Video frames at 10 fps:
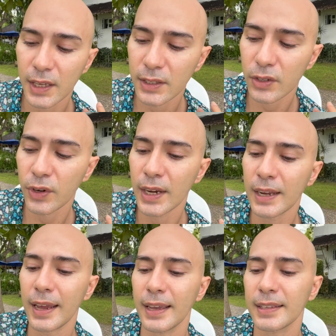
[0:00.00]

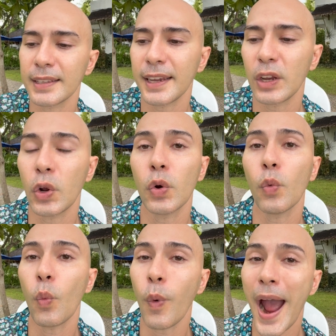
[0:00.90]
sunscreen is like you know
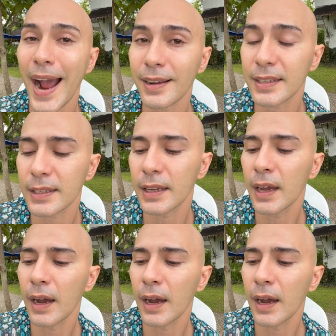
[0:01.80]
wax